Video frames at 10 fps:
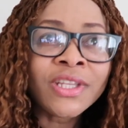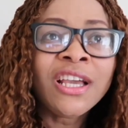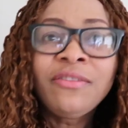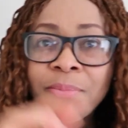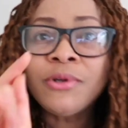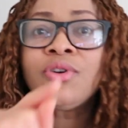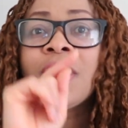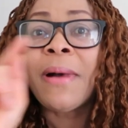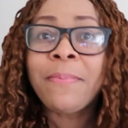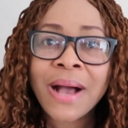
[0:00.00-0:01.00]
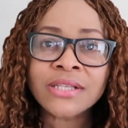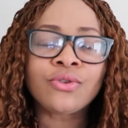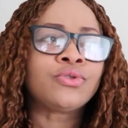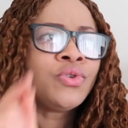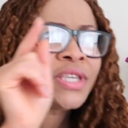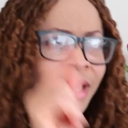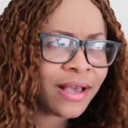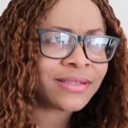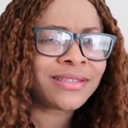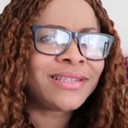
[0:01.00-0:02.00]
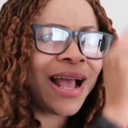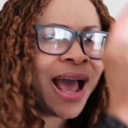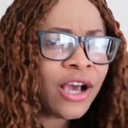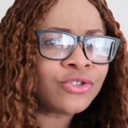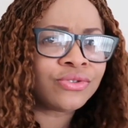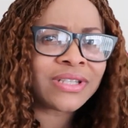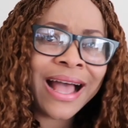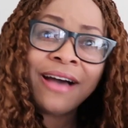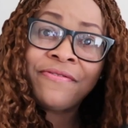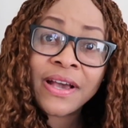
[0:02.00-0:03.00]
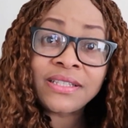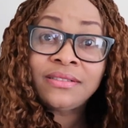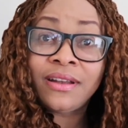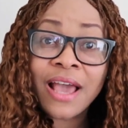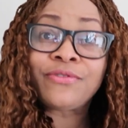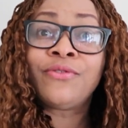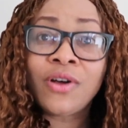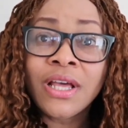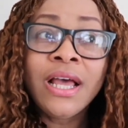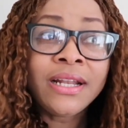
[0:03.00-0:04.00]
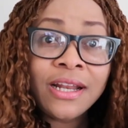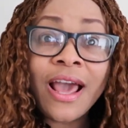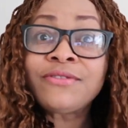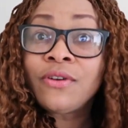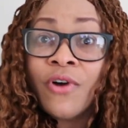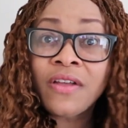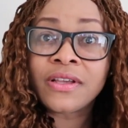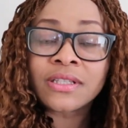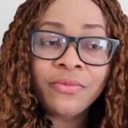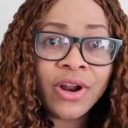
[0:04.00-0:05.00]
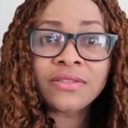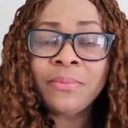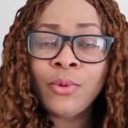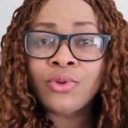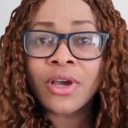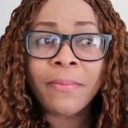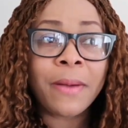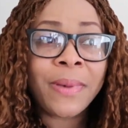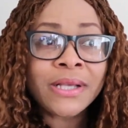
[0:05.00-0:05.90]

If people talk about pastors, yes, their actions are affecting the lives of others. For example, we talk about